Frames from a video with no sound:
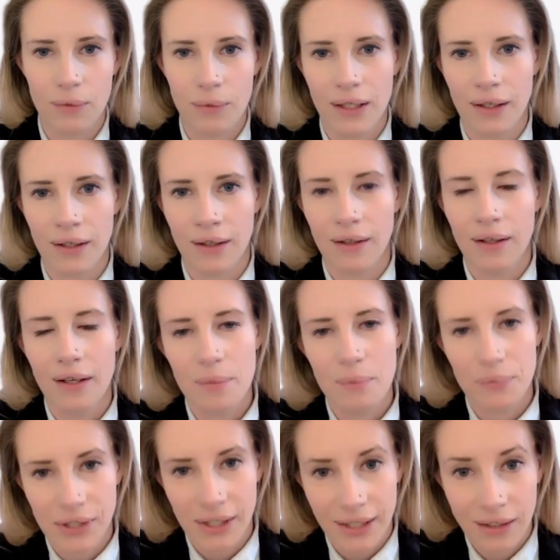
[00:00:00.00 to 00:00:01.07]
We are
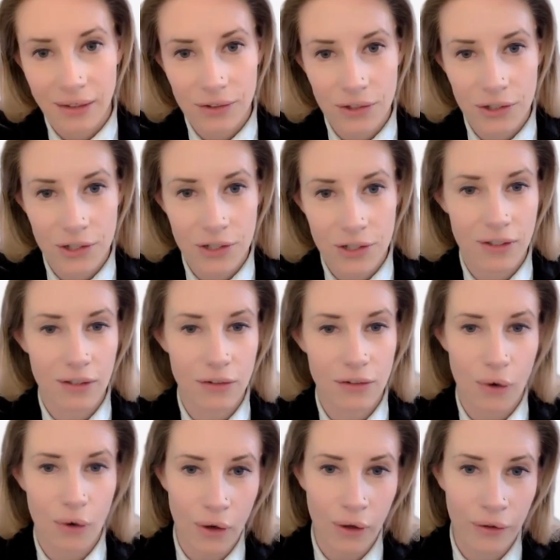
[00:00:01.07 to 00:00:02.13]
taking decisions at
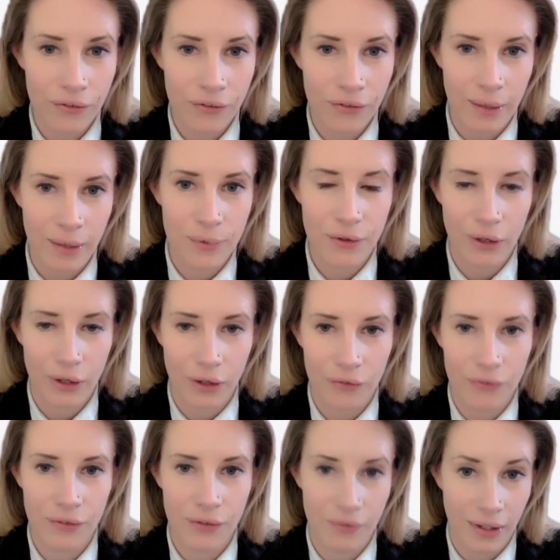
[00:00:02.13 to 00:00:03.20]
all steps of
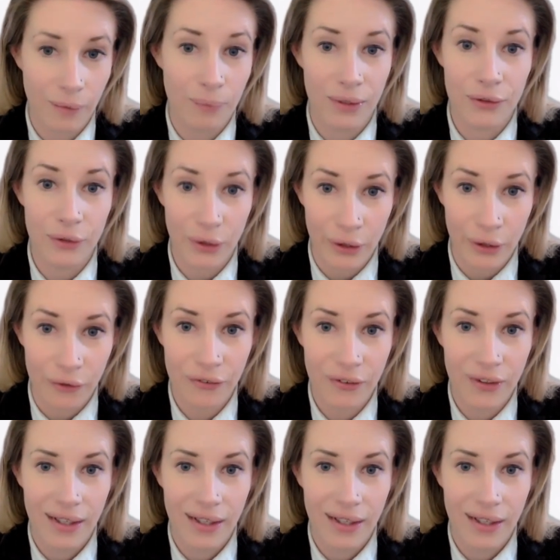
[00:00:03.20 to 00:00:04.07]
the development of